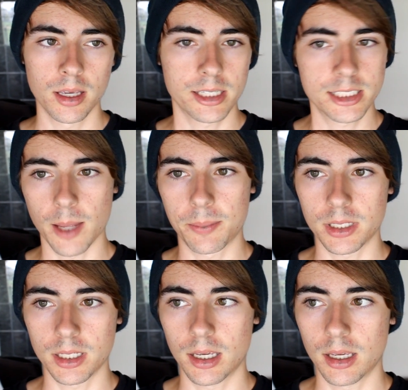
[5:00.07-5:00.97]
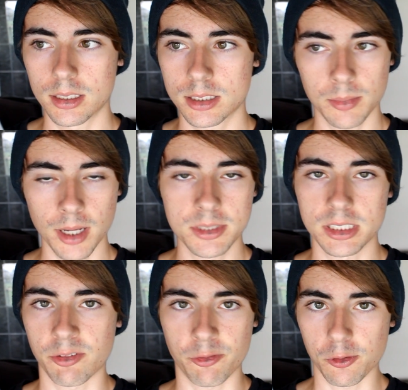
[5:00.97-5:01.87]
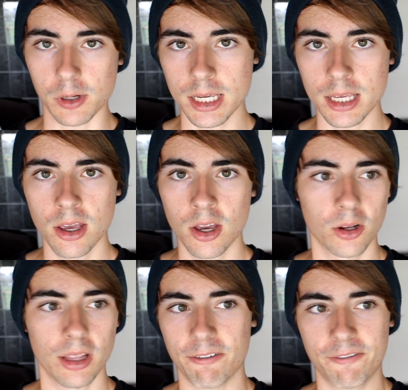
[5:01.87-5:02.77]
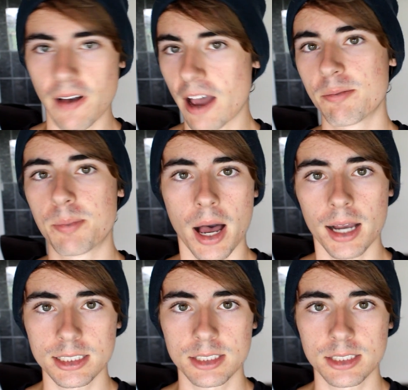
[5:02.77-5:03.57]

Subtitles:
except sometimes it's free, or like $5